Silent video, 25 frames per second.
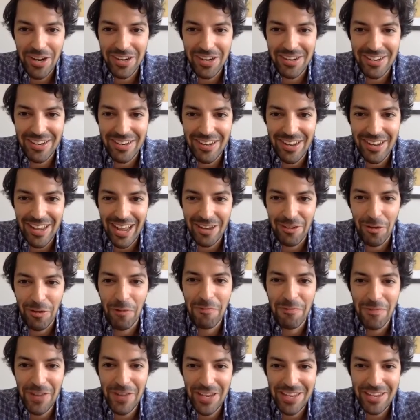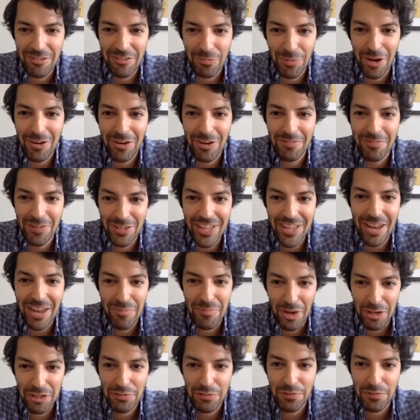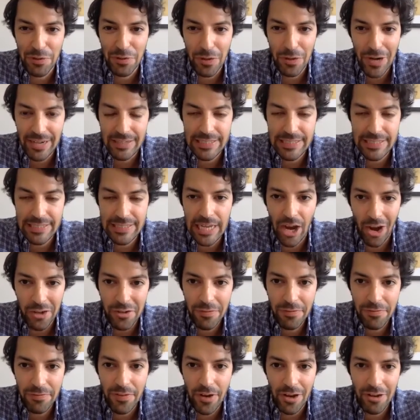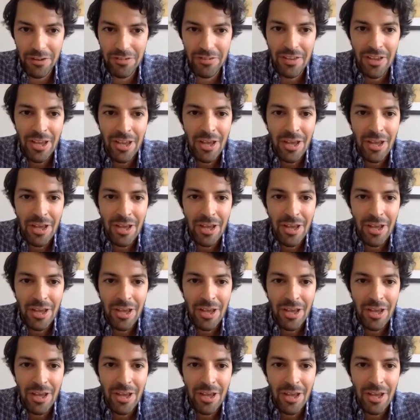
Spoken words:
and I don't think it's relevant that much for like the other funds.